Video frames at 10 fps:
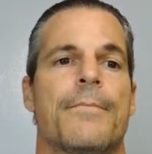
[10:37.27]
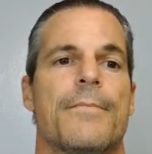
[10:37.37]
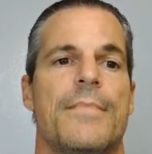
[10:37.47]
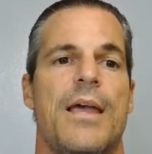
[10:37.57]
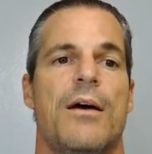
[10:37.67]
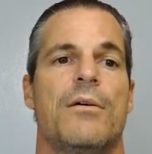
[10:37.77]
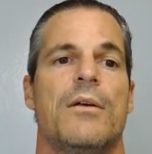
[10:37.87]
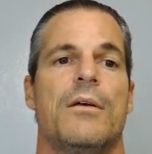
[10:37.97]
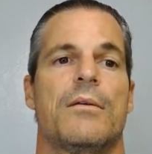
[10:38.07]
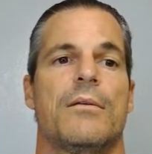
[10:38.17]
Now,
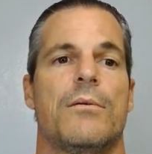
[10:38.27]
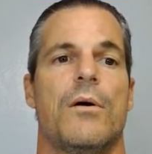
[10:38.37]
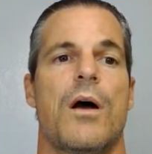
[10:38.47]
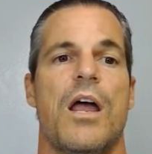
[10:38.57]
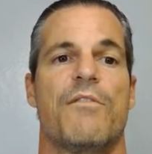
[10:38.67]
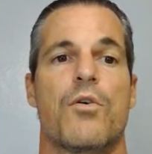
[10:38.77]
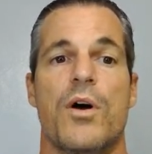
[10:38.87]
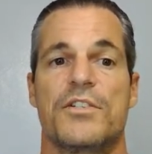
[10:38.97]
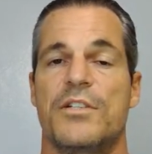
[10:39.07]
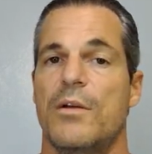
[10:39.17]
I have a
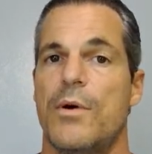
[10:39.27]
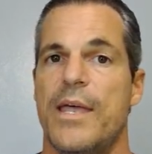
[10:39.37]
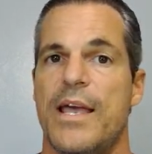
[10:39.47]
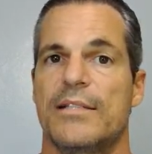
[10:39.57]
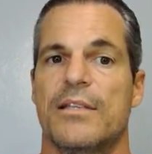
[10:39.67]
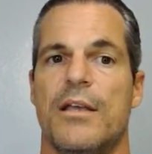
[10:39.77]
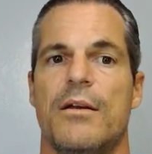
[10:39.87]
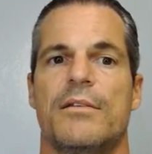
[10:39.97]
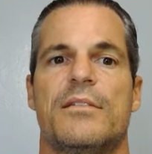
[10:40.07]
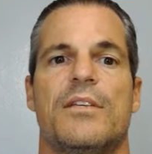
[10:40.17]
question I want to ask here.
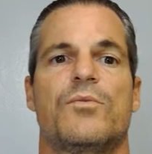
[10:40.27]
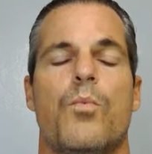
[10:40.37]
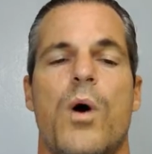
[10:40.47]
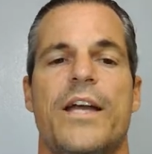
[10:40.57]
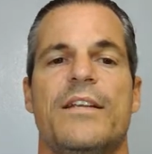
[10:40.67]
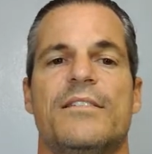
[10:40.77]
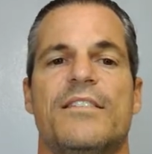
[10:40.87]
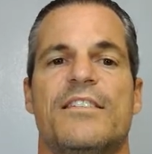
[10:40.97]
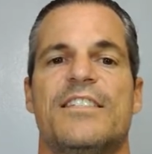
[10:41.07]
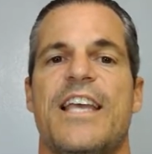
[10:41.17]
It says, why does the
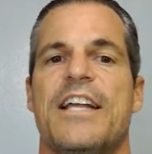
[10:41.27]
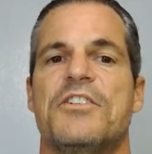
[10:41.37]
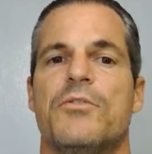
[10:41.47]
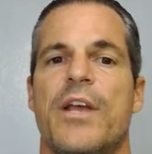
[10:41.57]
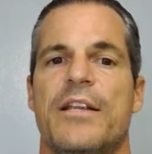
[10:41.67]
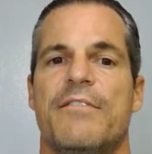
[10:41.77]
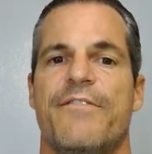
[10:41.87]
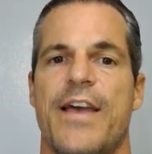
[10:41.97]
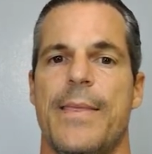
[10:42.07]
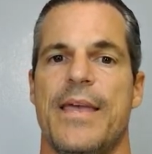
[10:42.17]
saturated
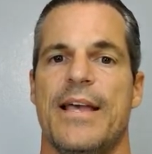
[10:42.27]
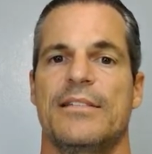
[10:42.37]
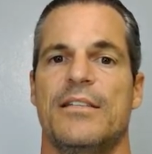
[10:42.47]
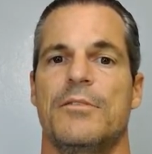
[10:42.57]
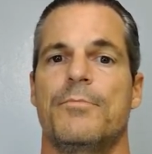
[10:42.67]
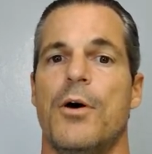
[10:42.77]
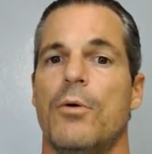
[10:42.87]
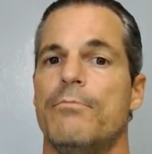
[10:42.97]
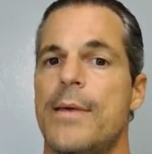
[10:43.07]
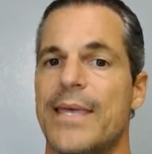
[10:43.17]
fatty acid,
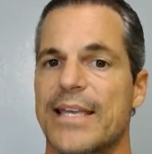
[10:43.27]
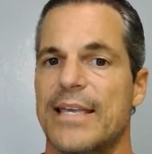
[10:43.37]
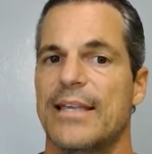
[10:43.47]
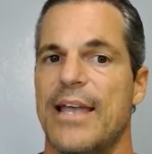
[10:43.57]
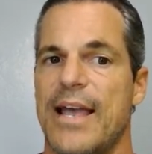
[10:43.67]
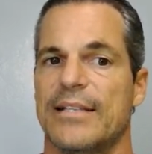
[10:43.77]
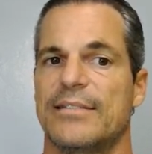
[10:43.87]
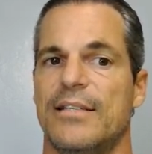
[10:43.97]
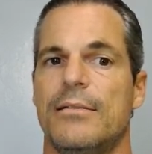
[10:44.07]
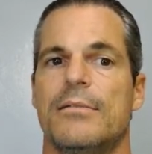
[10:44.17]
palmitic acid,